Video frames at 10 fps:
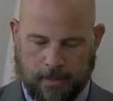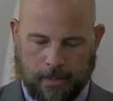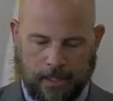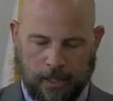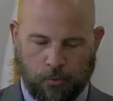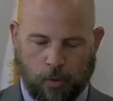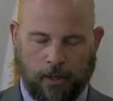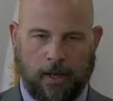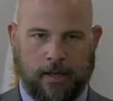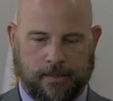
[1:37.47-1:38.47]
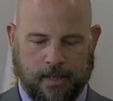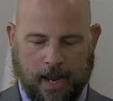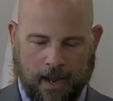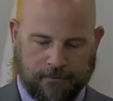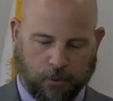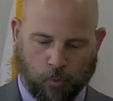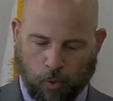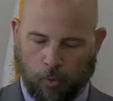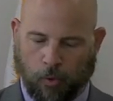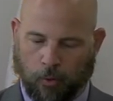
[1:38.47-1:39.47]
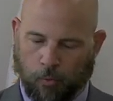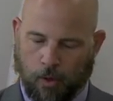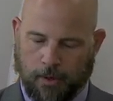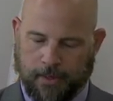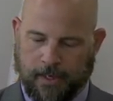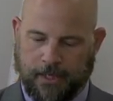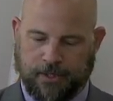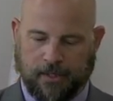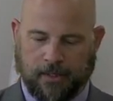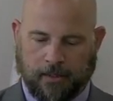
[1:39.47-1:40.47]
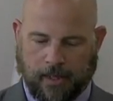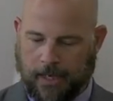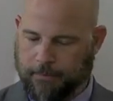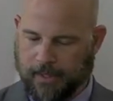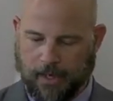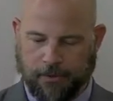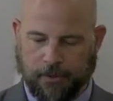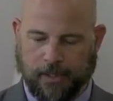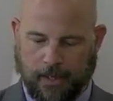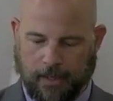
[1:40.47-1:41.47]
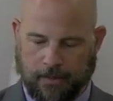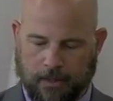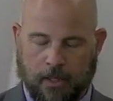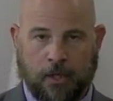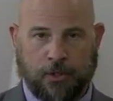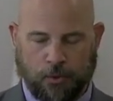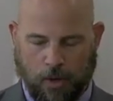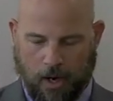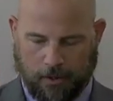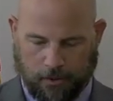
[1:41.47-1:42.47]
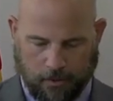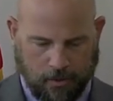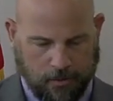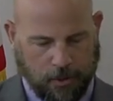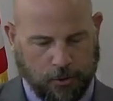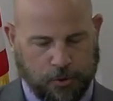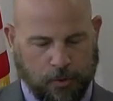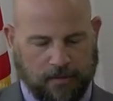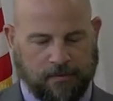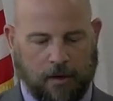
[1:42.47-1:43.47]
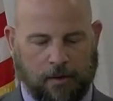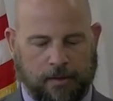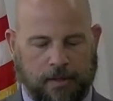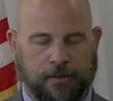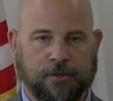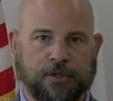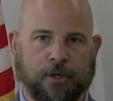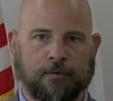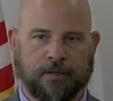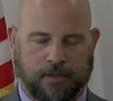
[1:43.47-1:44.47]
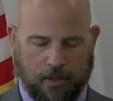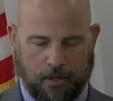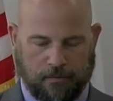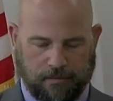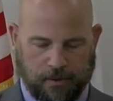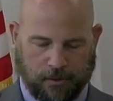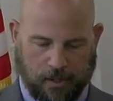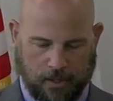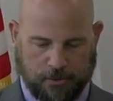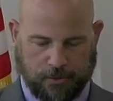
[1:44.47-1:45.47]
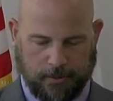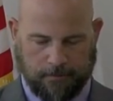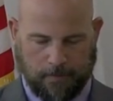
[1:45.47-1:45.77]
And whereas after World War I, the nation came together again to honor those who had fallen in the service of their country.